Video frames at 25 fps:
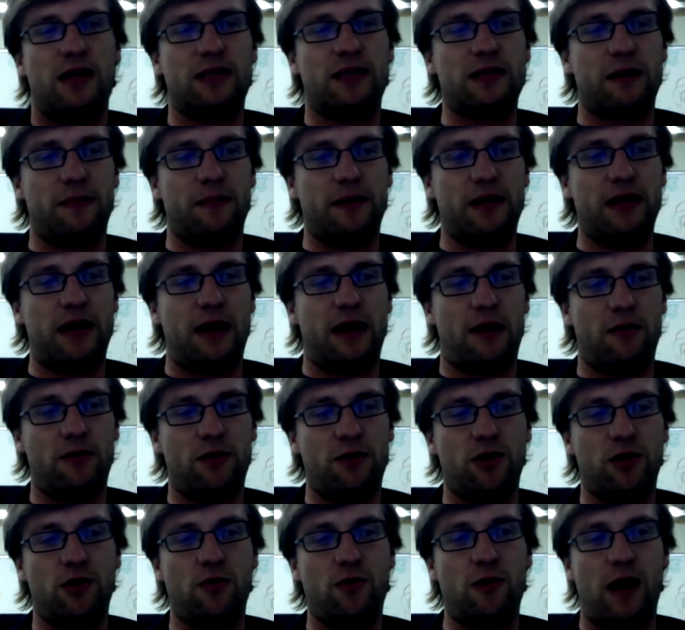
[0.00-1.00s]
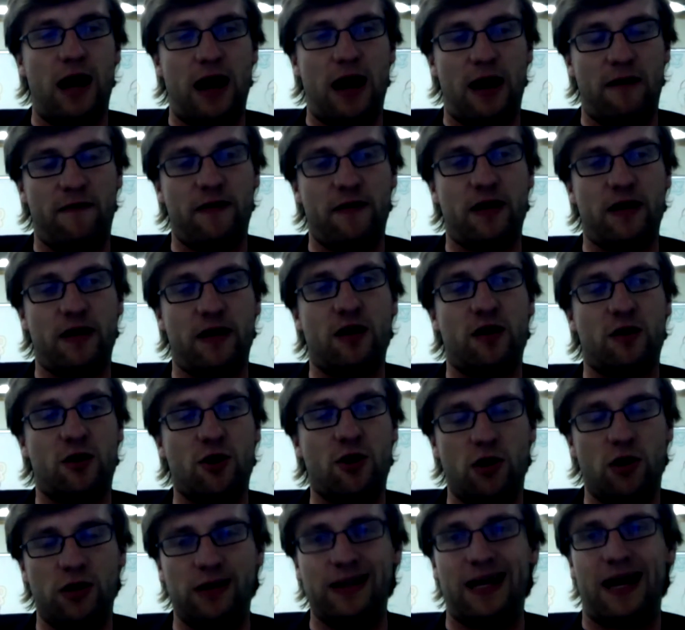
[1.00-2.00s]
It's coming down to having
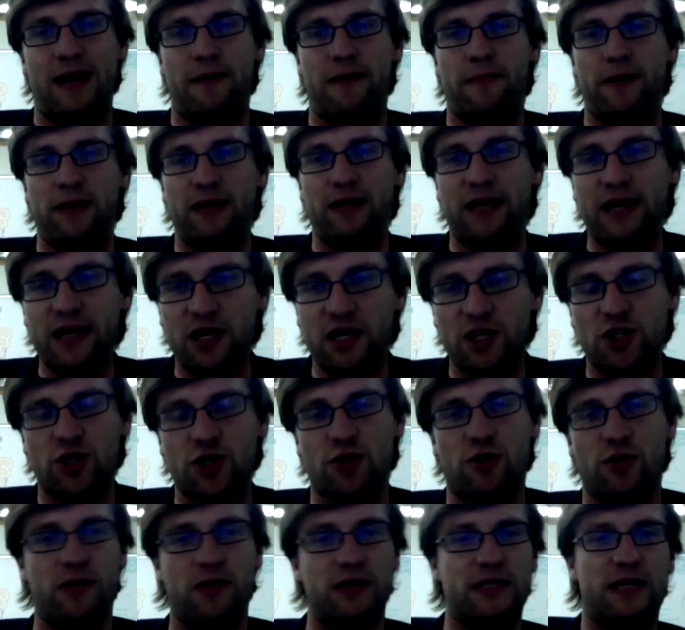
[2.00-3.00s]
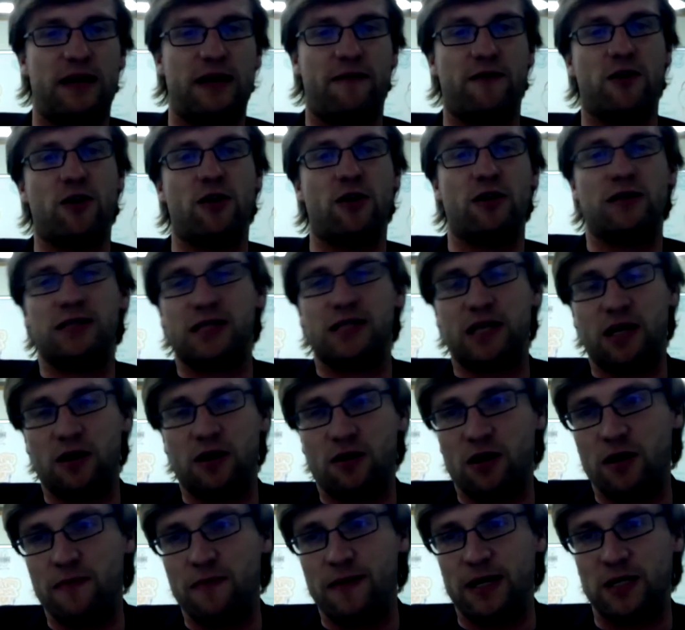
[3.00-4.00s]
good liability insurance, having good
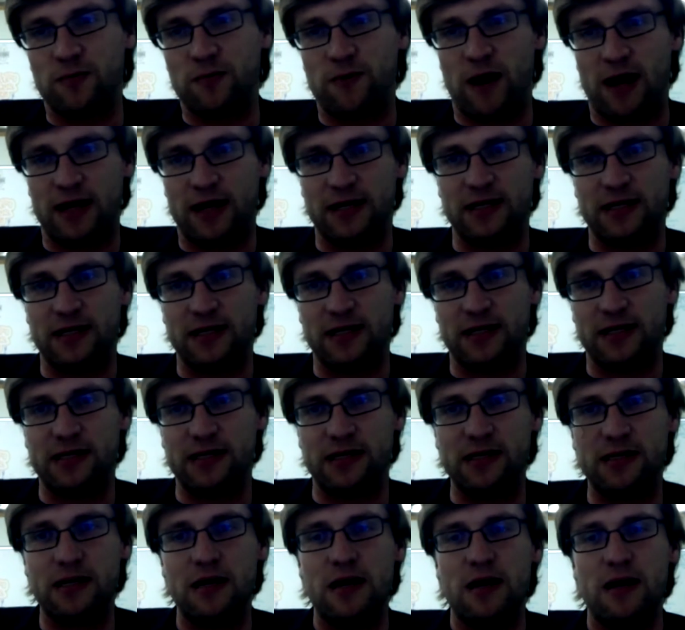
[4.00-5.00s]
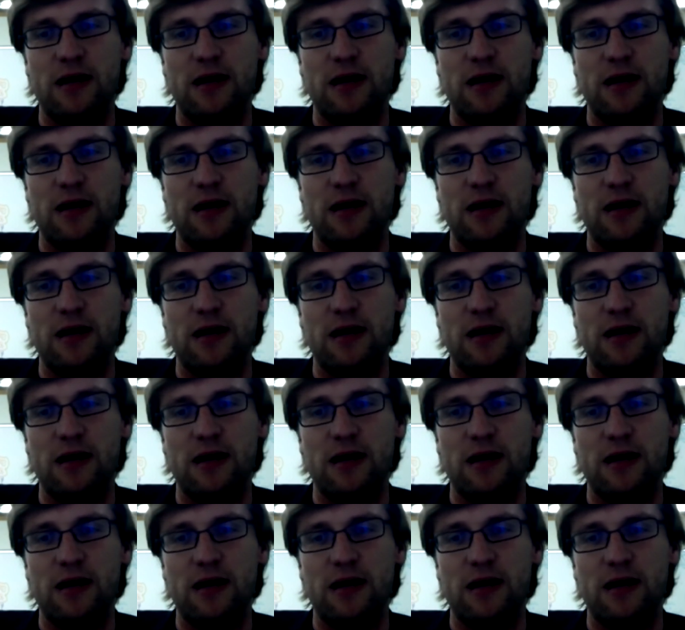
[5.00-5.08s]
security best practices,